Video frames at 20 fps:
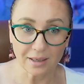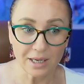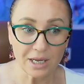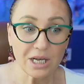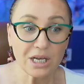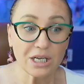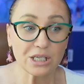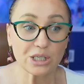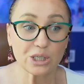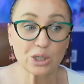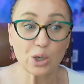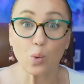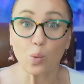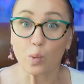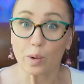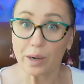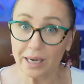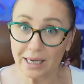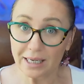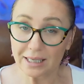So
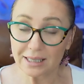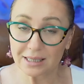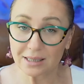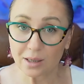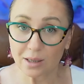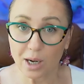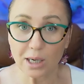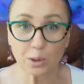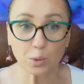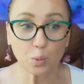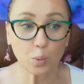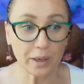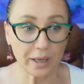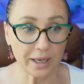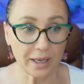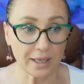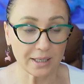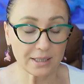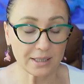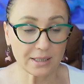we can start
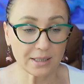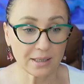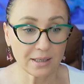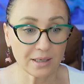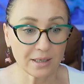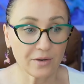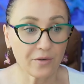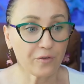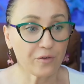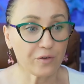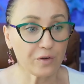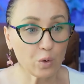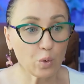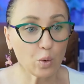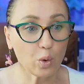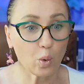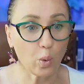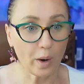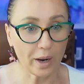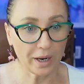with few
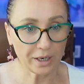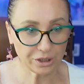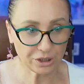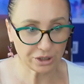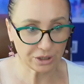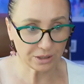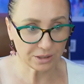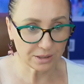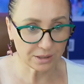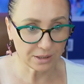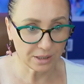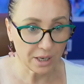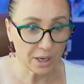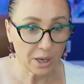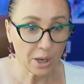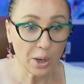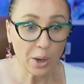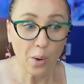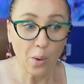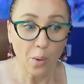questions.
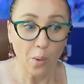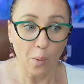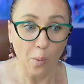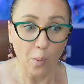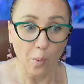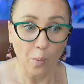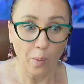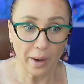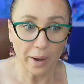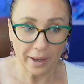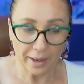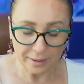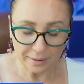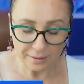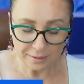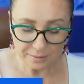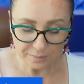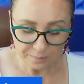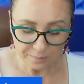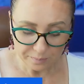
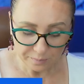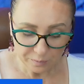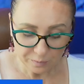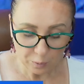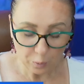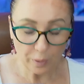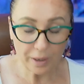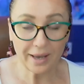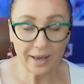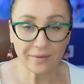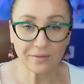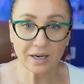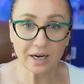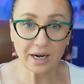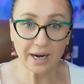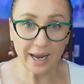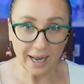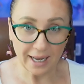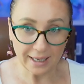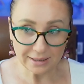Well, we have
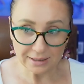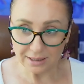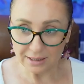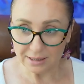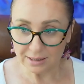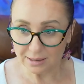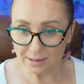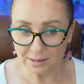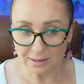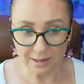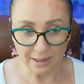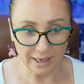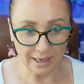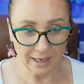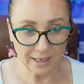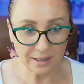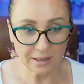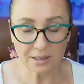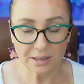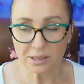their address,
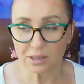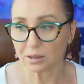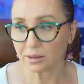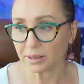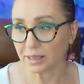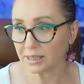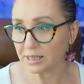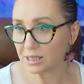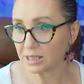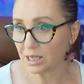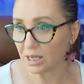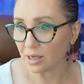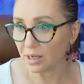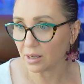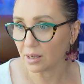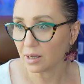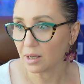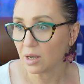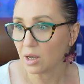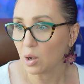right? So let's see.
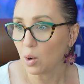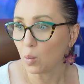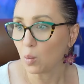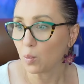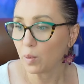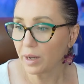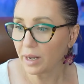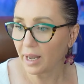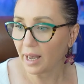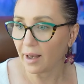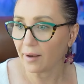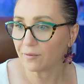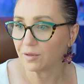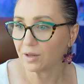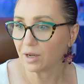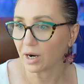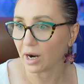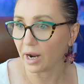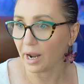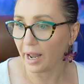We have
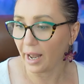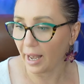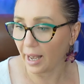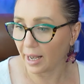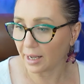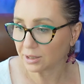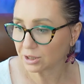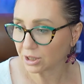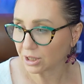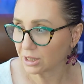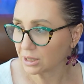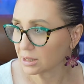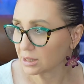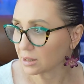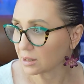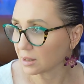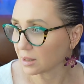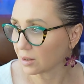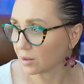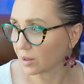their address,
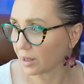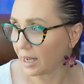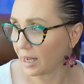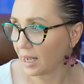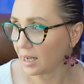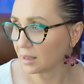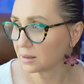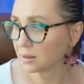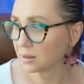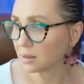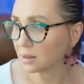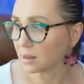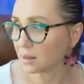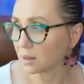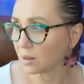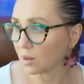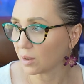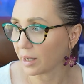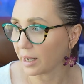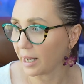correct?
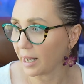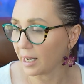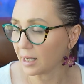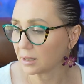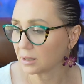Correct.